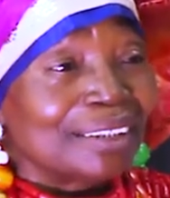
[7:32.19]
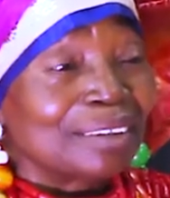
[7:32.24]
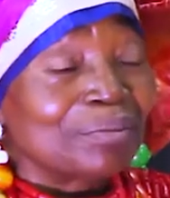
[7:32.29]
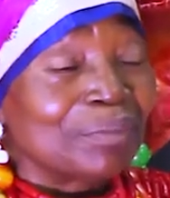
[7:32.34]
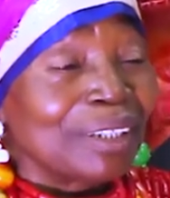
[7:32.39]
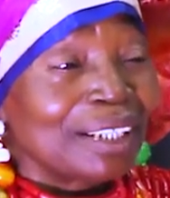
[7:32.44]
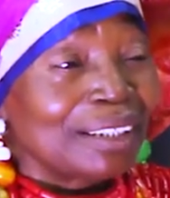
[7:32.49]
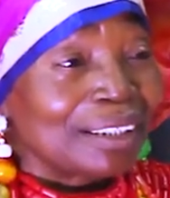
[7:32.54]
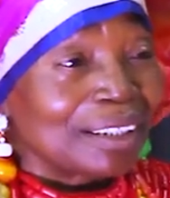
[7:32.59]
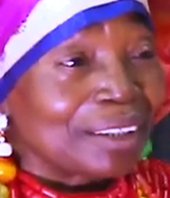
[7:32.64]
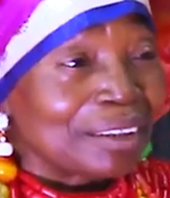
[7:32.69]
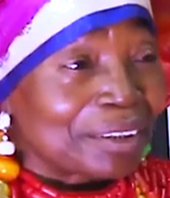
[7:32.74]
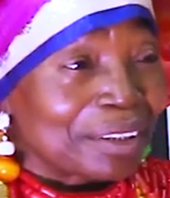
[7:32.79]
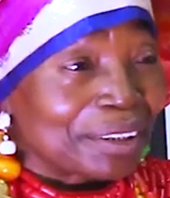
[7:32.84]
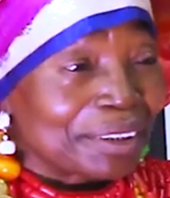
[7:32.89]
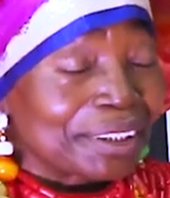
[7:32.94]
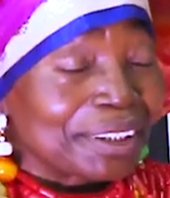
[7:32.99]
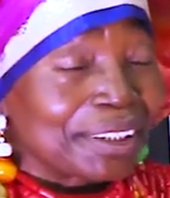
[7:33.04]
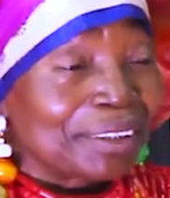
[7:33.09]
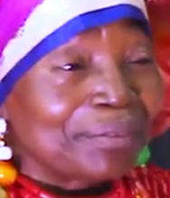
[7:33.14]
it's made in
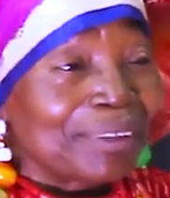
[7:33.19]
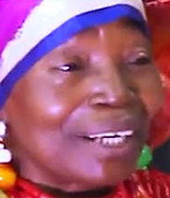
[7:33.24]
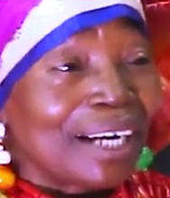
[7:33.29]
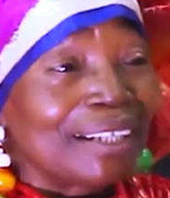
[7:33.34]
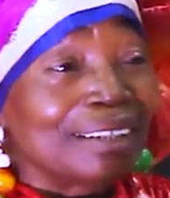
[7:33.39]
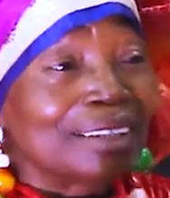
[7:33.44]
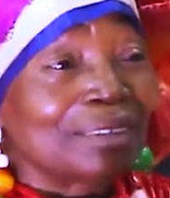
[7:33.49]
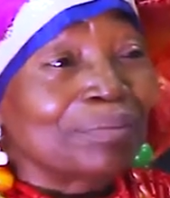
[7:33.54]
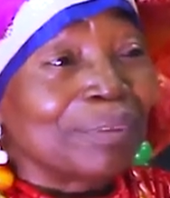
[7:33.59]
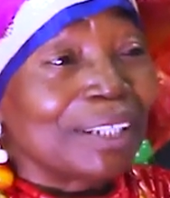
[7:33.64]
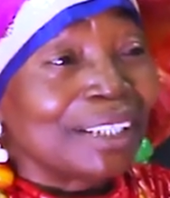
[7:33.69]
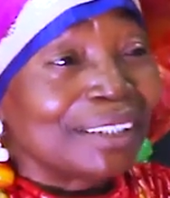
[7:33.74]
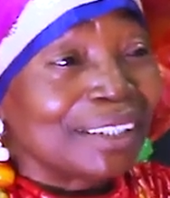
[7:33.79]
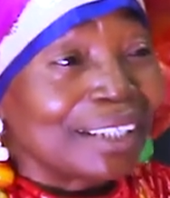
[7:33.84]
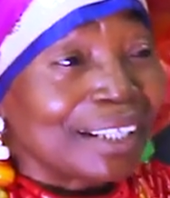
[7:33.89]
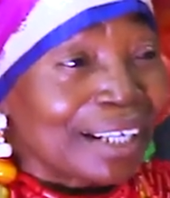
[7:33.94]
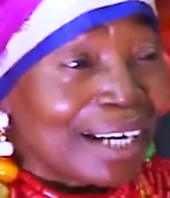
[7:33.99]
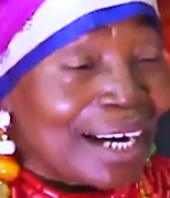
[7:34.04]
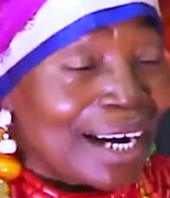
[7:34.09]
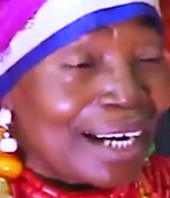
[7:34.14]
Cross River, it's made
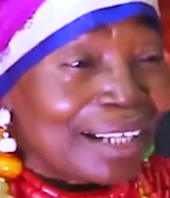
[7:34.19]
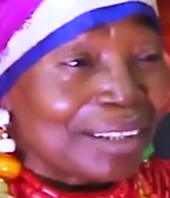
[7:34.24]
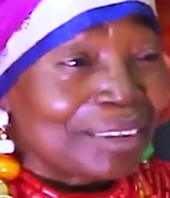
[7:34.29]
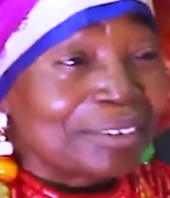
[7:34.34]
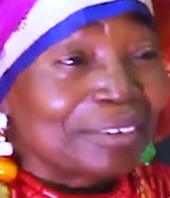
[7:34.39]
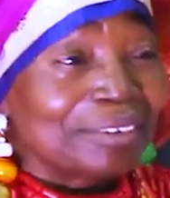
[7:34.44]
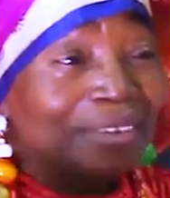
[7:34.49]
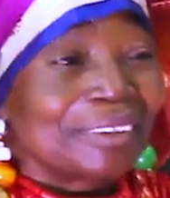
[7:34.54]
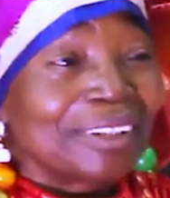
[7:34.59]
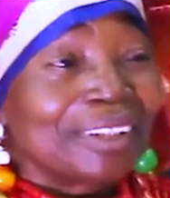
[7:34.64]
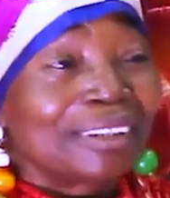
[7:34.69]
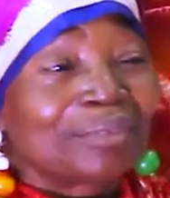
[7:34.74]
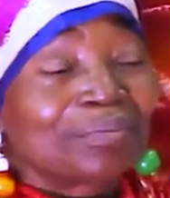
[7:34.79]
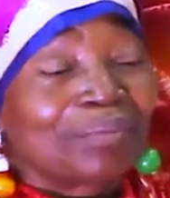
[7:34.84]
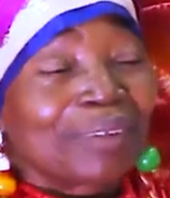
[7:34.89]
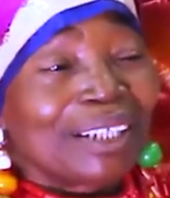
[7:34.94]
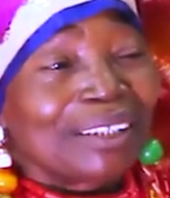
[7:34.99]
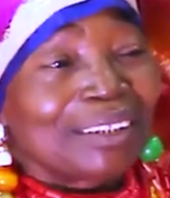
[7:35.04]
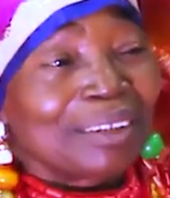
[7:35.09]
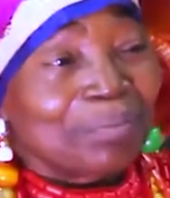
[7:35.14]
in Kano, it's
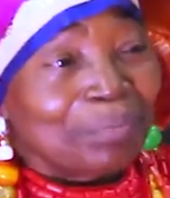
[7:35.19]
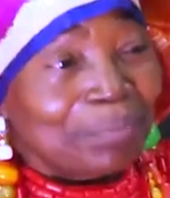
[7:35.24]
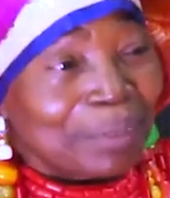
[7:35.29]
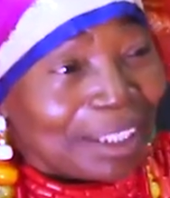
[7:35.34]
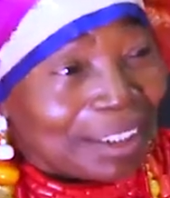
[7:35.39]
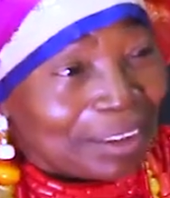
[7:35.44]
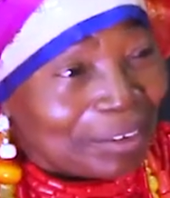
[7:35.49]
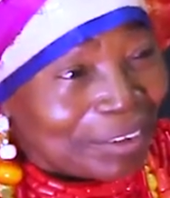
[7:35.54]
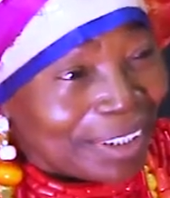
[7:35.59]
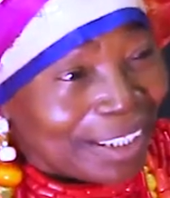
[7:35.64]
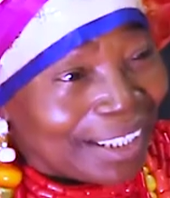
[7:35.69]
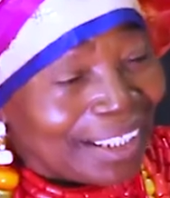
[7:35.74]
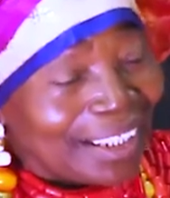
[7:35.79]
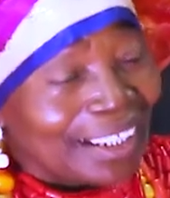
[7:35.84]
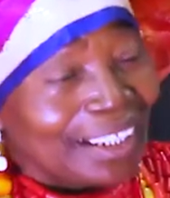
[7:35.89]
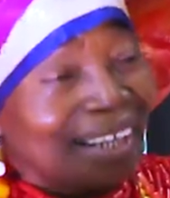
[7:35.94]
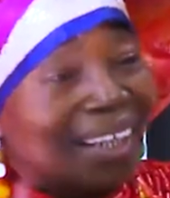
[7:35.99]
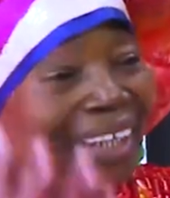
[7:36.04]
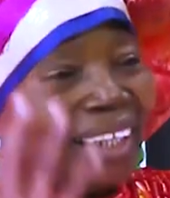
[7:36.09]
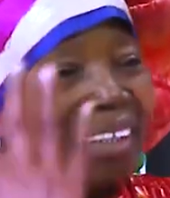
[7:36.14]
made in
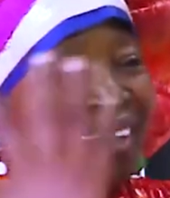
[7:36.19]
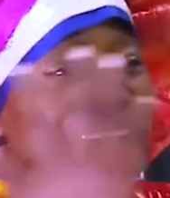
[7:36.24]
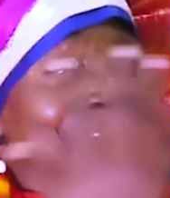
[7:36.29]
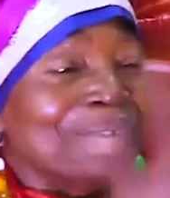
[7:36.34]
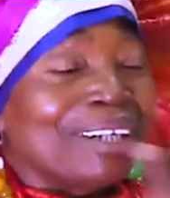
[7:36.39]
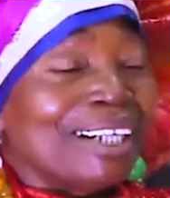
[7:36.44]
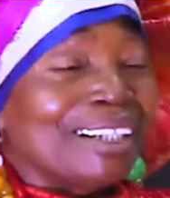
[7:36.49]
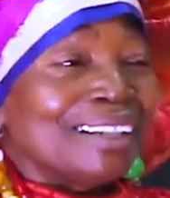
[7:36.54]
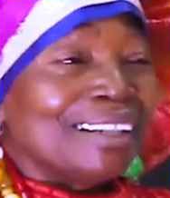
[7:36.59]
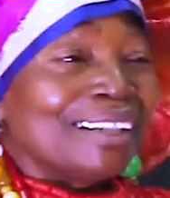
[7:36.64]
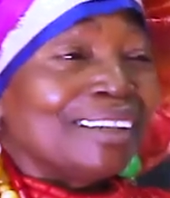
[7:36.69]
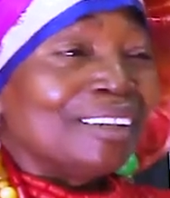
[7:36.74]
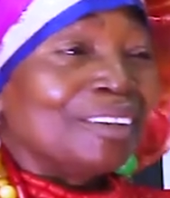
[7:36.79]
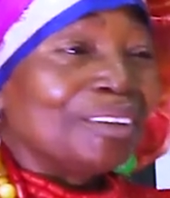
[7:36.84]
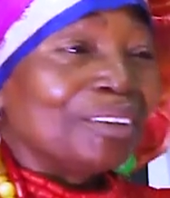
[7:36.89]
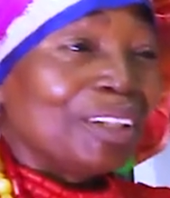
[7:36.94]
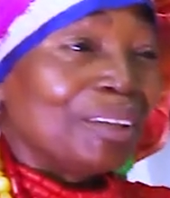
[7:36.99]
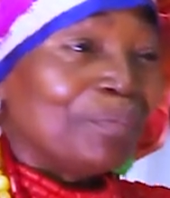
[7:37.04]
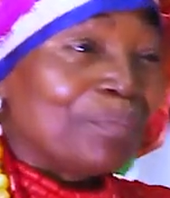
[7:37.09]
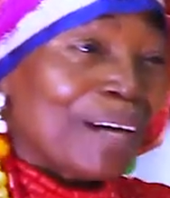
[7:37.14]
Benue, it's made
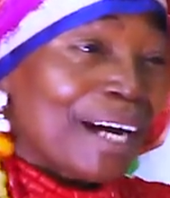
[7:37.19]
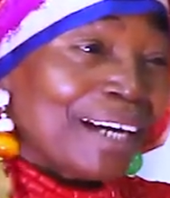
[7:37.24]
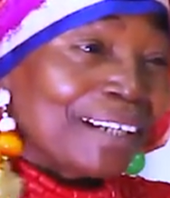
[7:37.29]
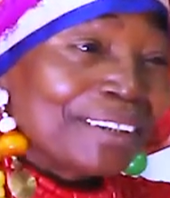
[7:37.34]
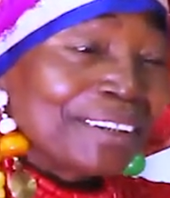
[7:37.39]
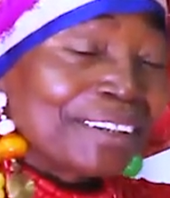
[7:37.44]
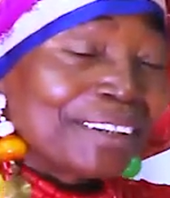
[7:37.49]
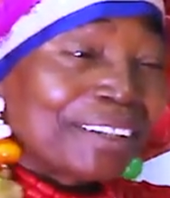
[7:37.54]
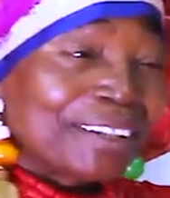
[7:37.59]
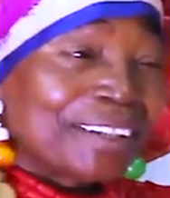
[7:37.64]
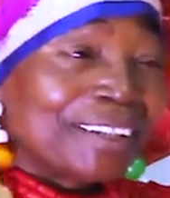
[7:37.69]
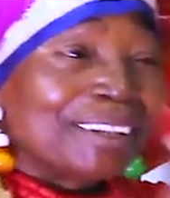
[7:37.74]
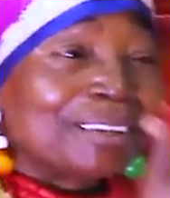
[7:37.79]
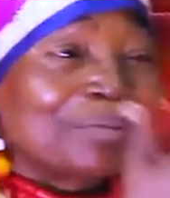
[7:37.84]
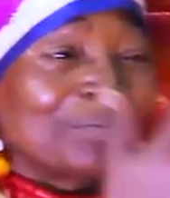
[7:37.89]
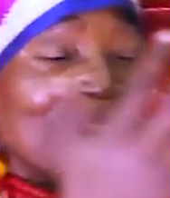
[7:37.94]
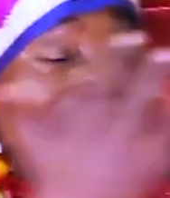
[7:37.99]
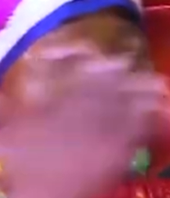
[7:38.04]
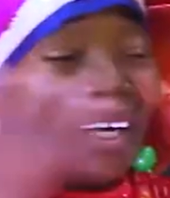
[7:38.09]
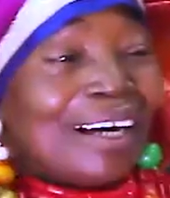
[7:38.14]
in Ibadan,
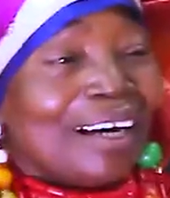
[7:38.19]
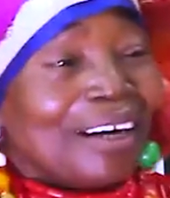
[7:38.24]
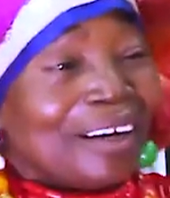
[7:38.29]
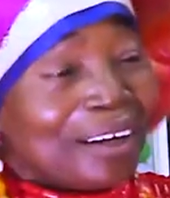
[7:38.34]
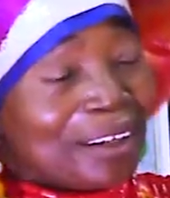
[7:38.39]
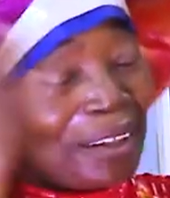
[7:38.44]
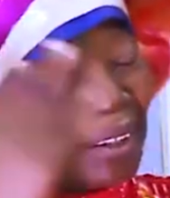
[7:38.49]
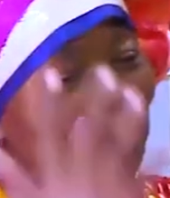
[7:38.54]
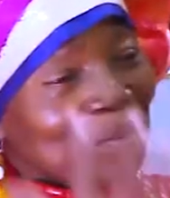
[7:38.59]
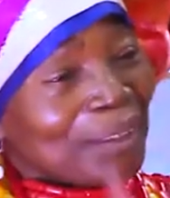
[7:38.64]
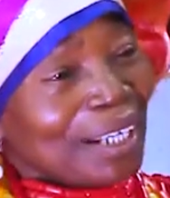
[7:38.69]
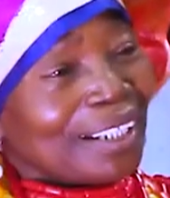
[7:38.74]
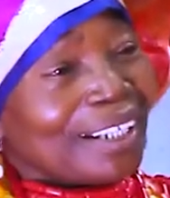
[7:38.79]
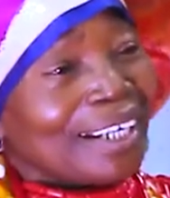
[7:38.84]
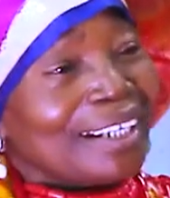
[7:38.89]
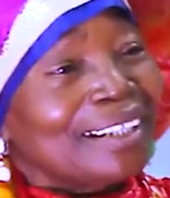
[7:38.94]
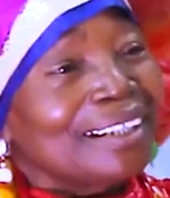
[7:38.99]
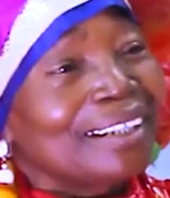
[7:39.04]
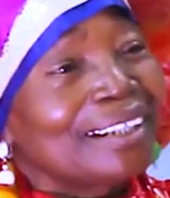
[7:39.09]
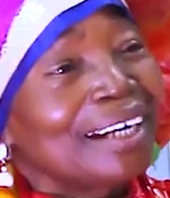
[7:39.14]
it's made all over
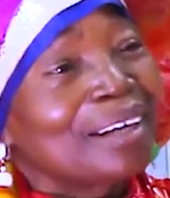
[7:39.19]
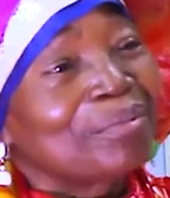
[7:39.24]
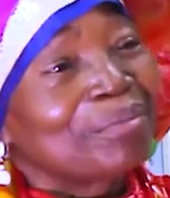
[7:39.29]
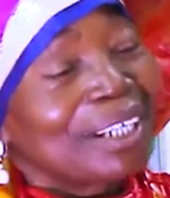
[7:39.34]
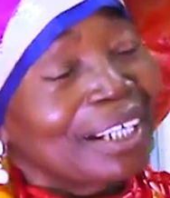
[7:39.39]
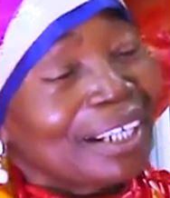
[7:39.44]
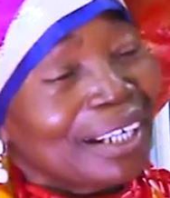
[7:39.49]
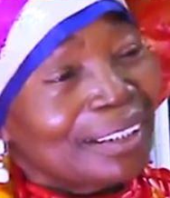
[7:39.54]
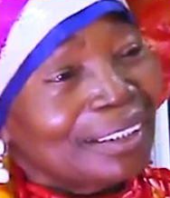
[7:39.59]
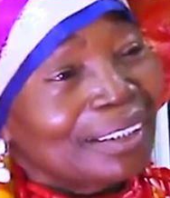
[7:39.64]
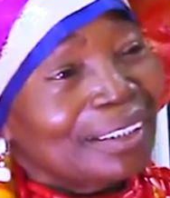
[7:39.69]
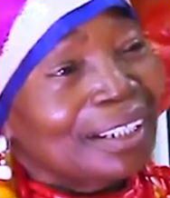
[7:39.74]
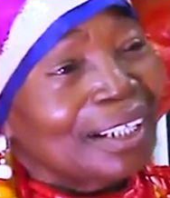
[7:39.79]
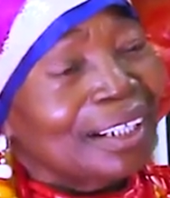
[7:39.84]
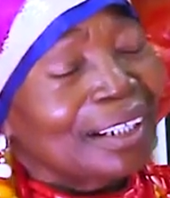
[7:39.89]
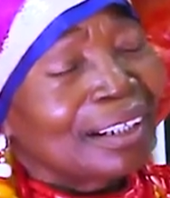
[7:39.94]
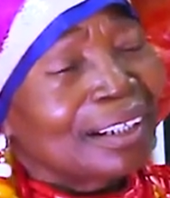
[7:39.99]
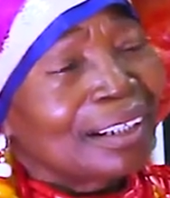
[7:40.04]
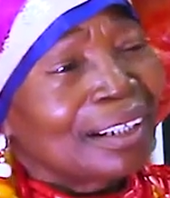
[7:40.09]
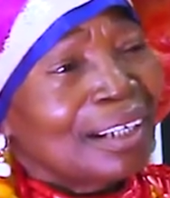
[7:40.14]
Nigeria make
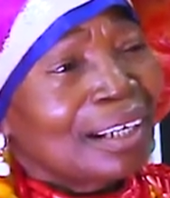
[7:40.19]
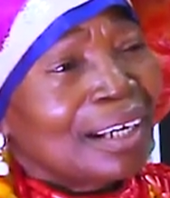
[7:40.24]
adire.